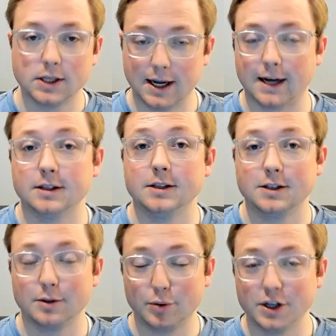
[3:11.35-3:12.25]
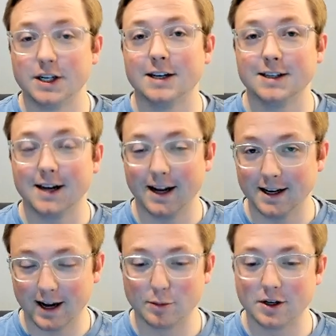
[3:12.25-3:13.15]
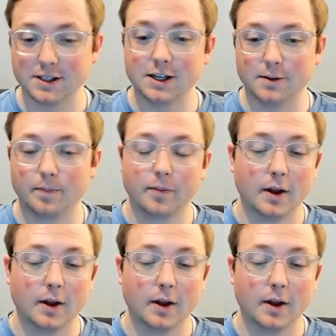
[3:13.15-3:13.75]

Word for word: taxes, depreciation, and amortization.